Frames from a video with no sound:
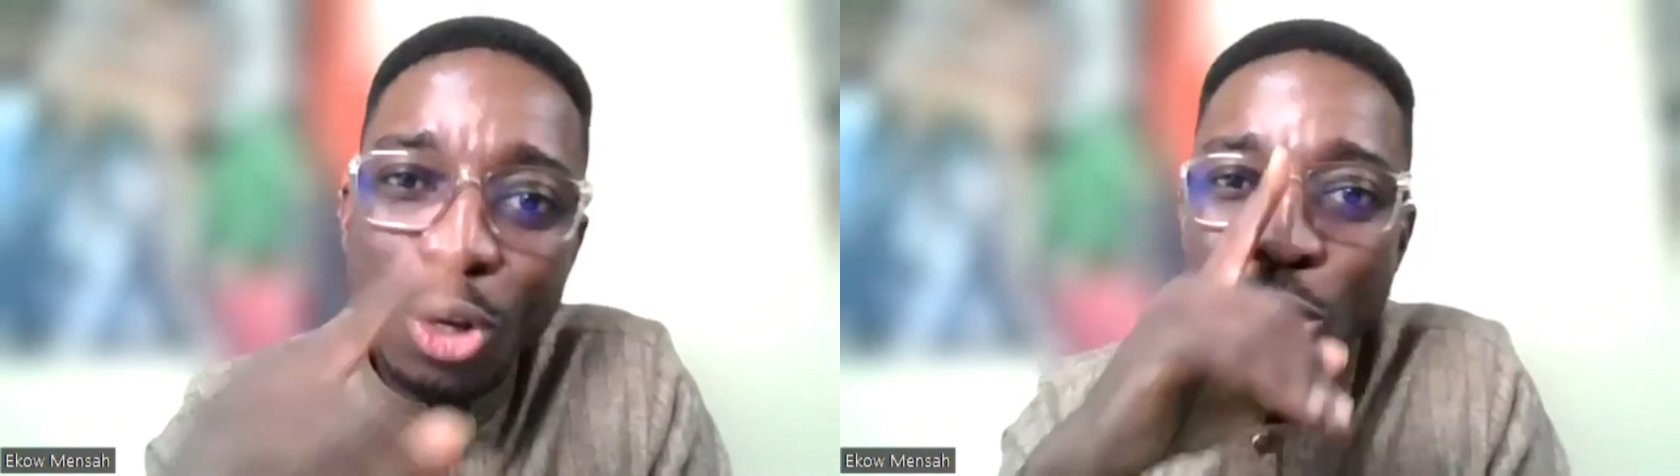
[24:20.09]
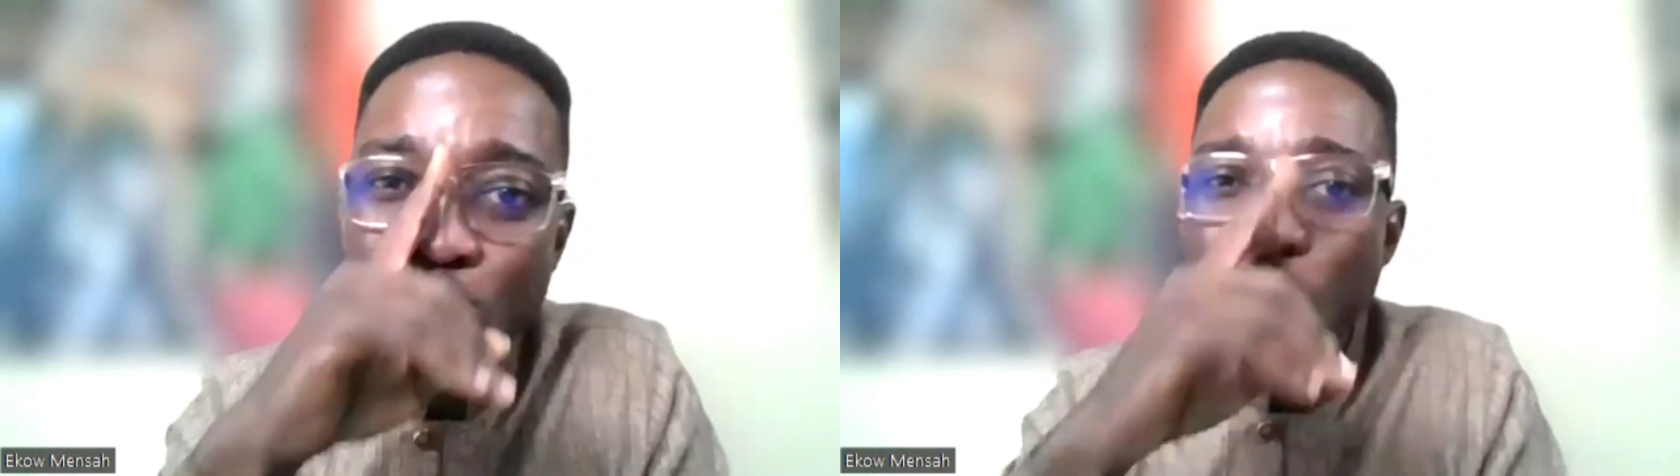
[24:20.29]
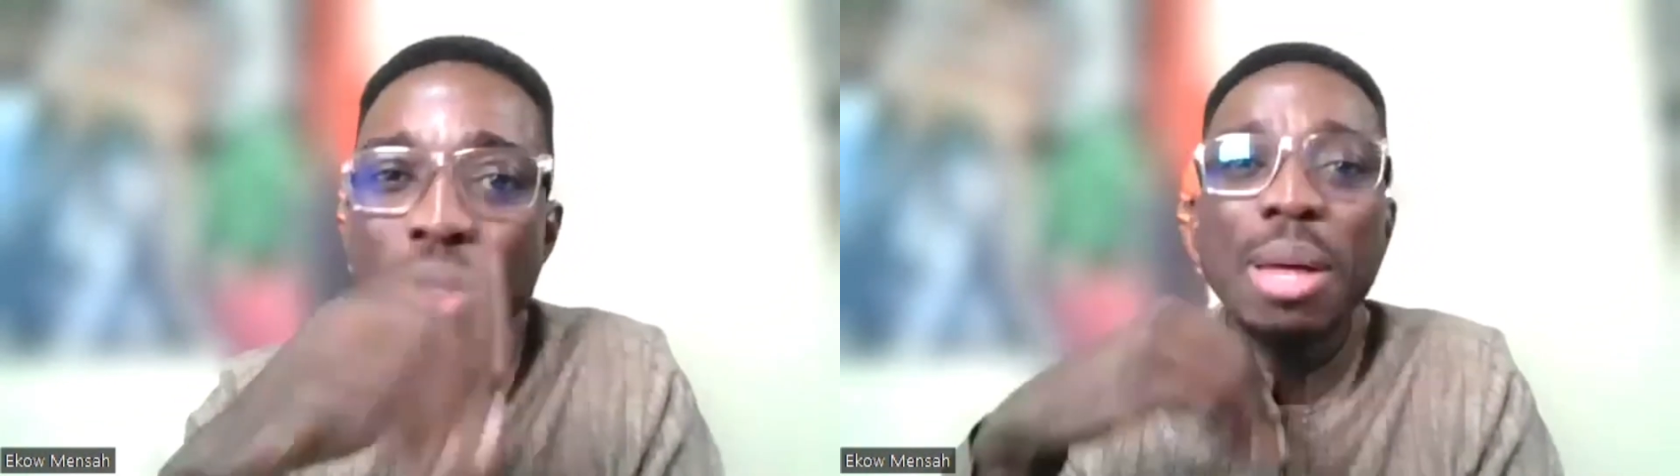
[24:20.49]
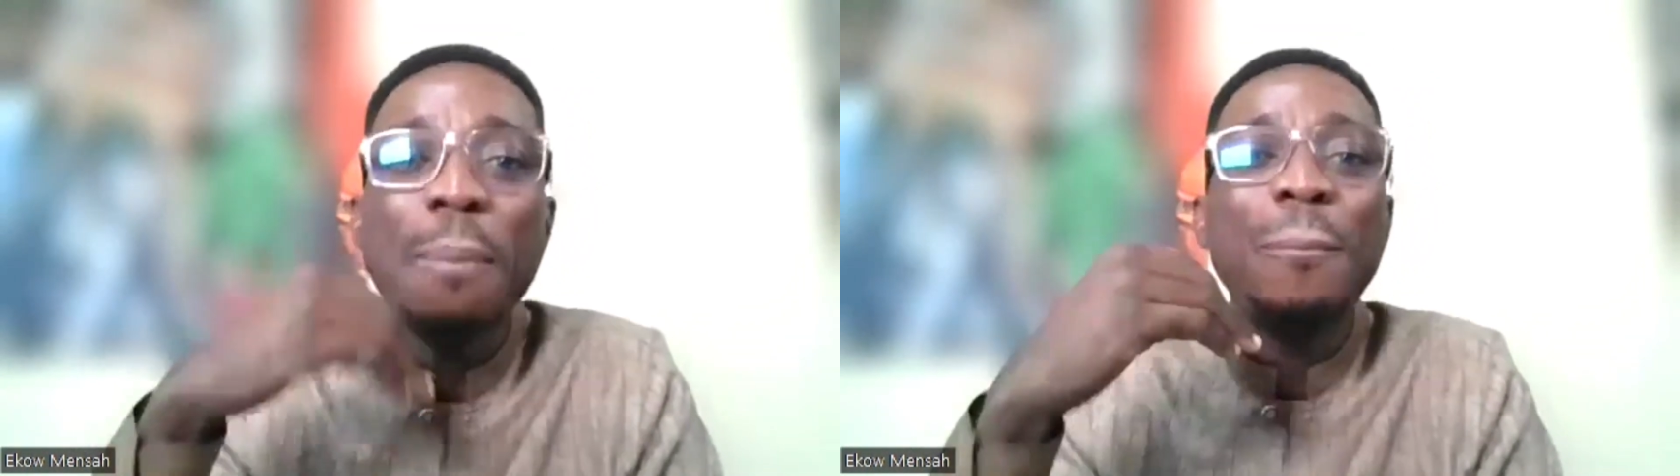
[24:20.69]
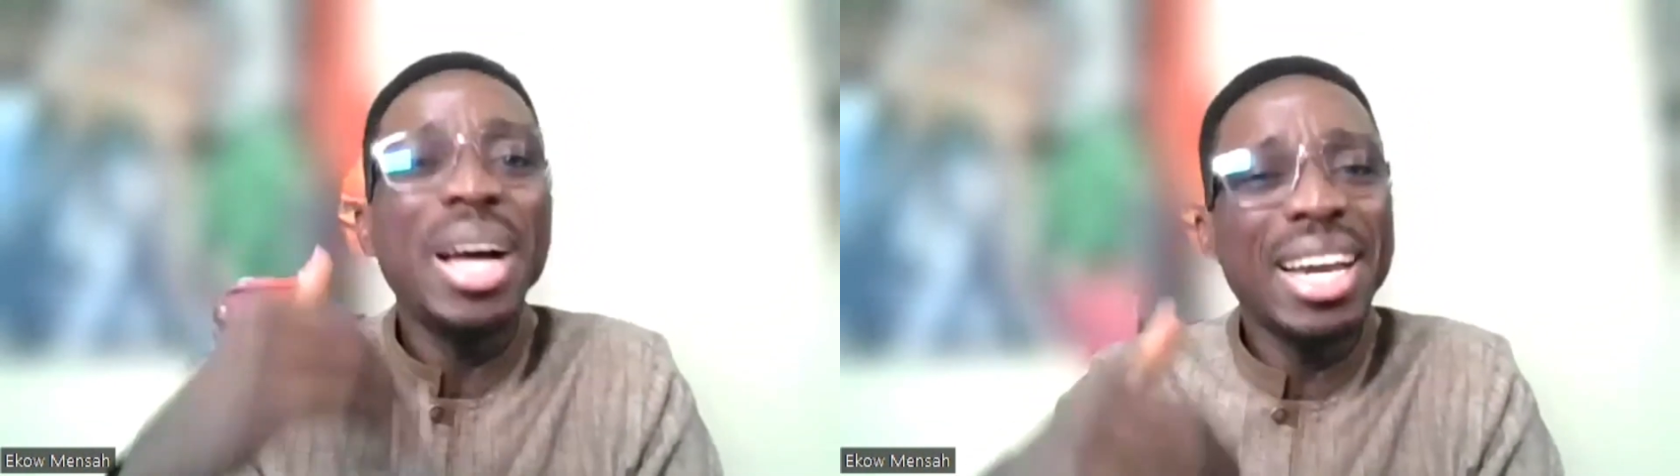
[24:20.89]
So the
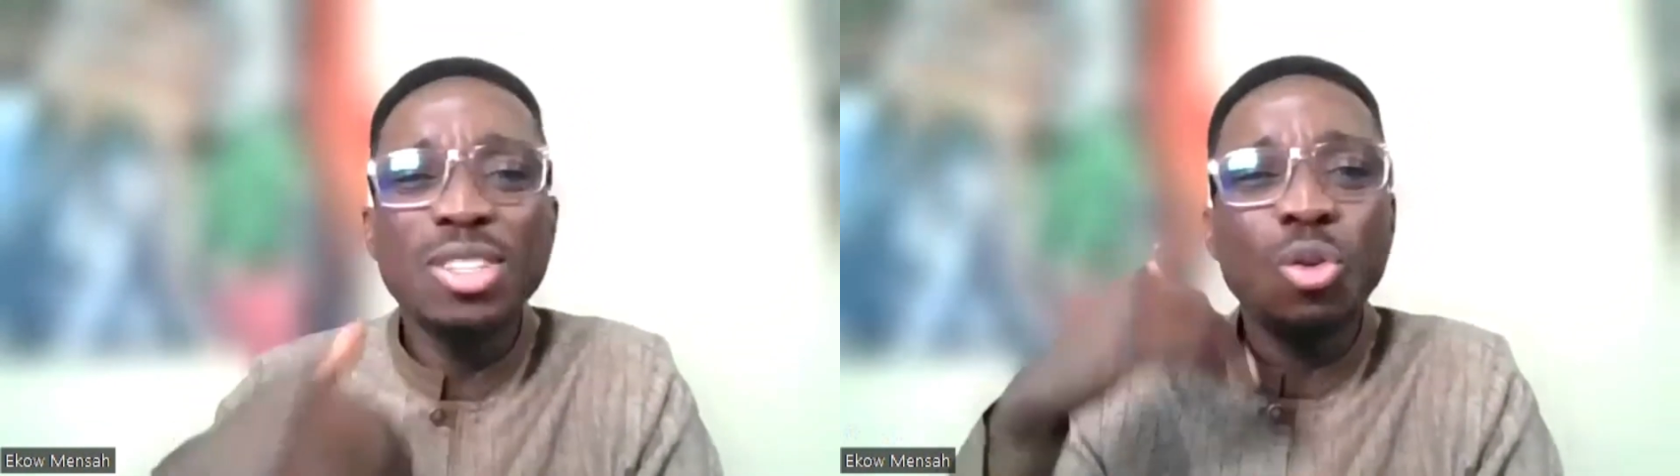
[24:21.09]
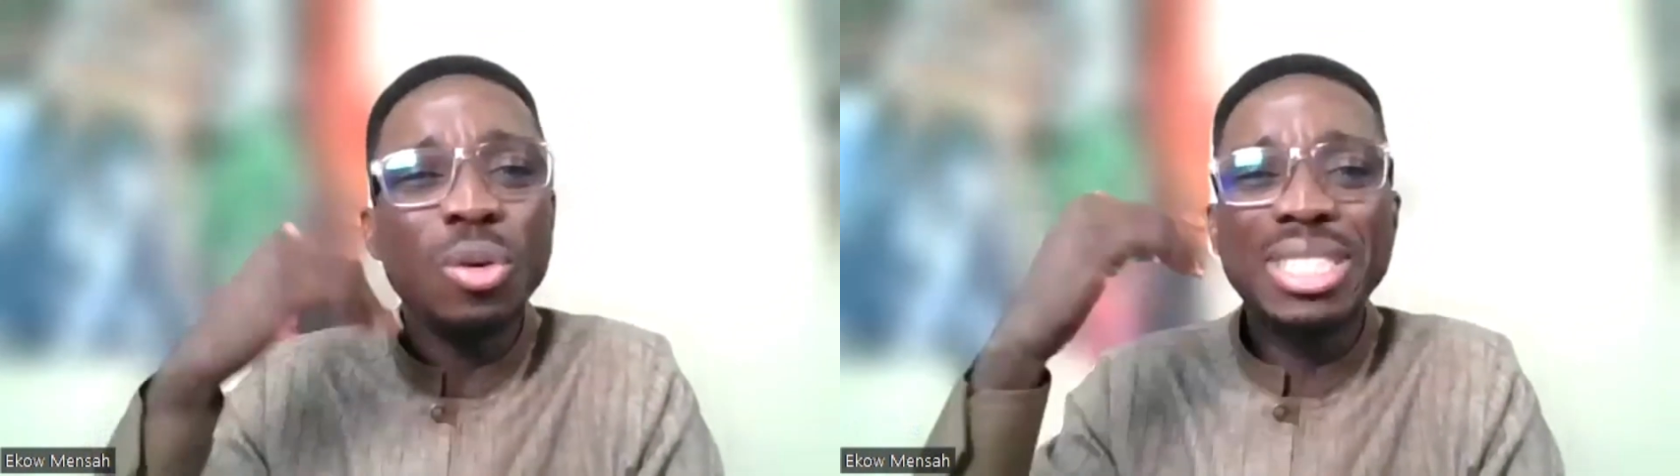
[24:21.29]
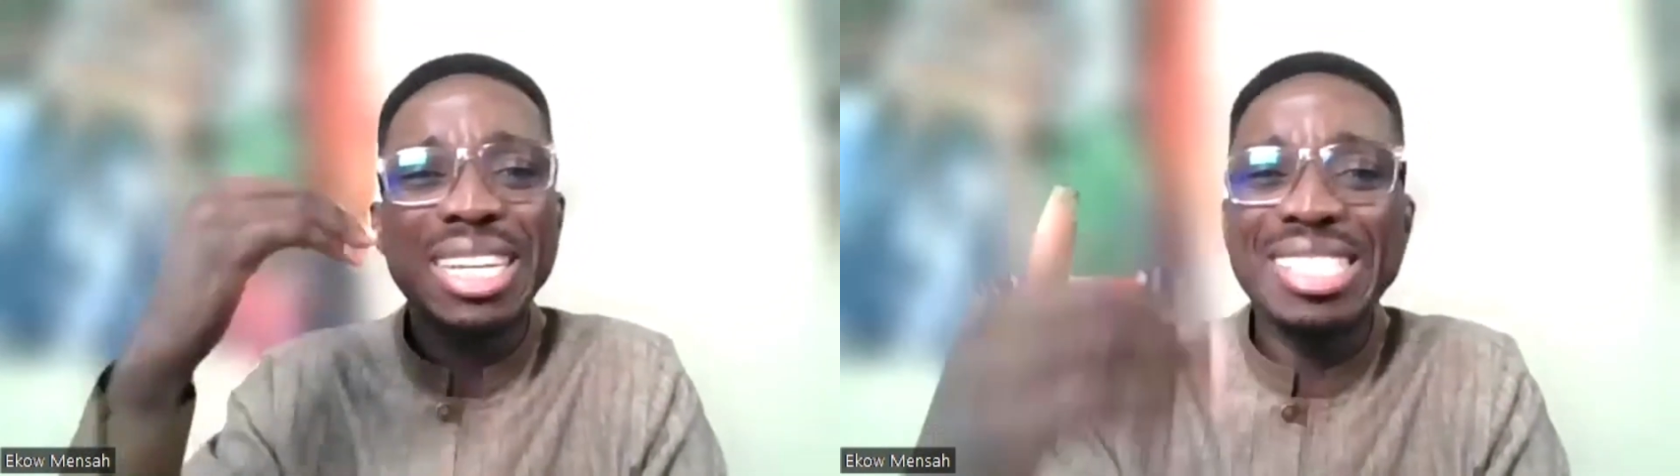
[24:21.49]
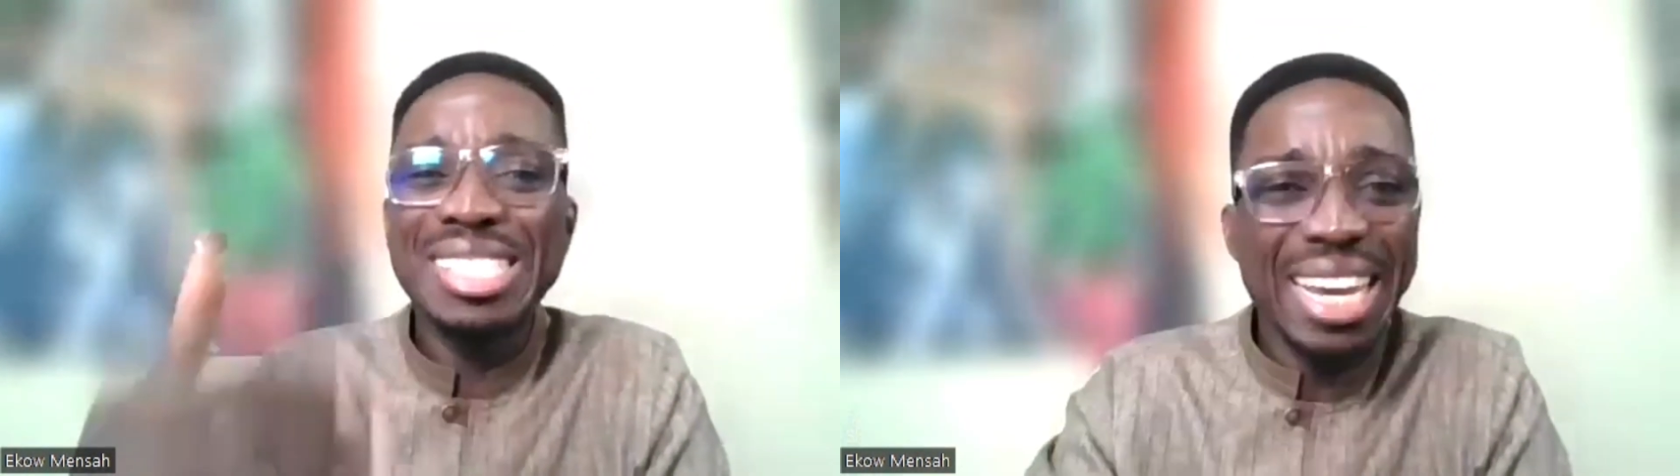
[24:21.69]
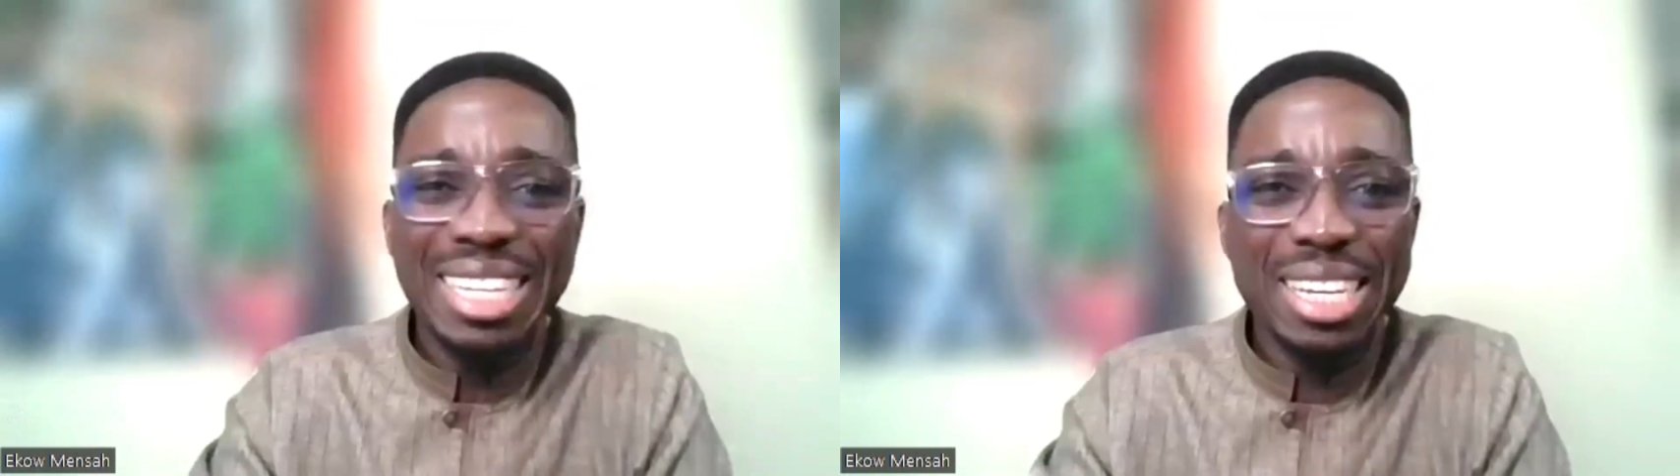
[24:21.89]
bank is always
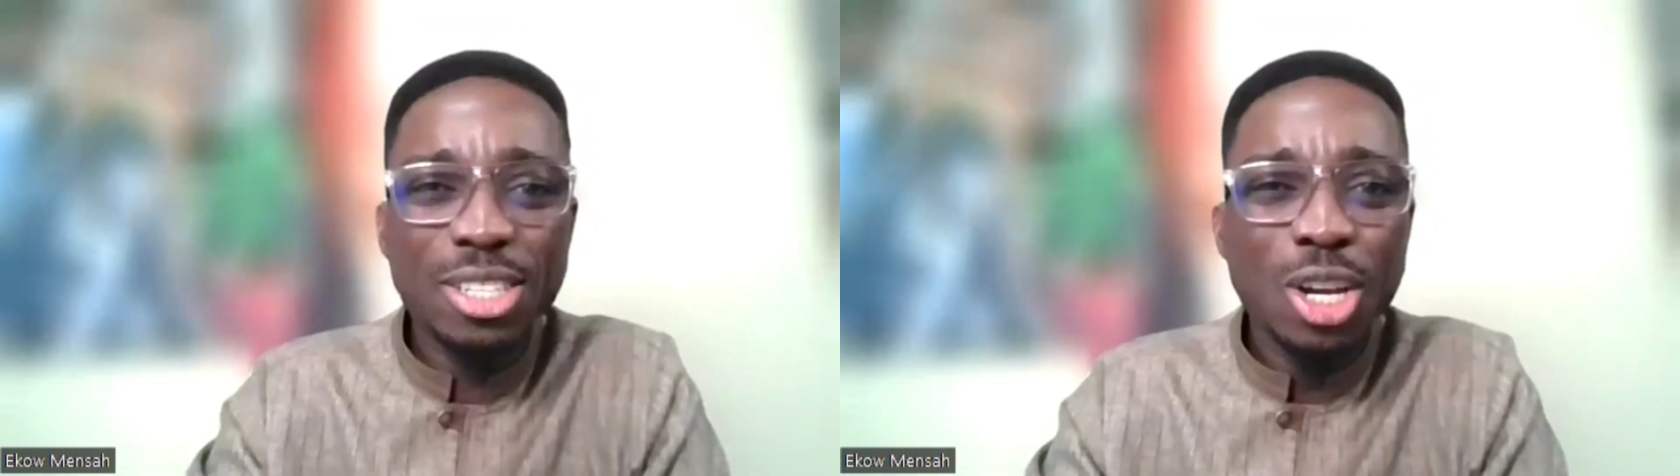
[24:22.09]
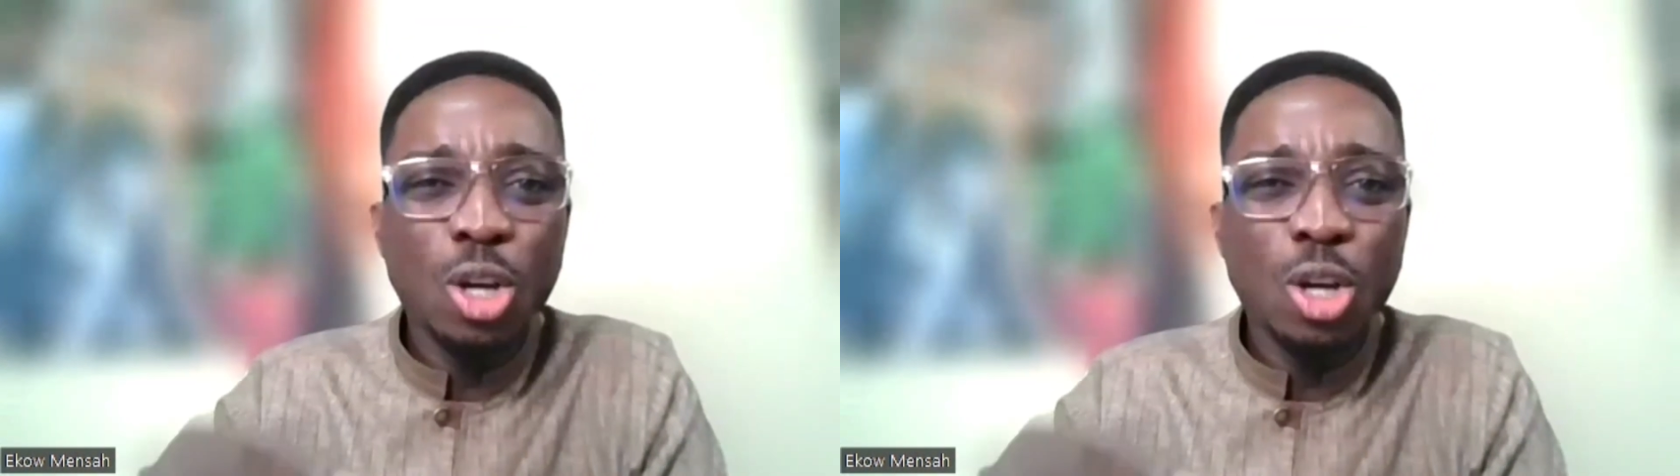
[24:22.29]
excited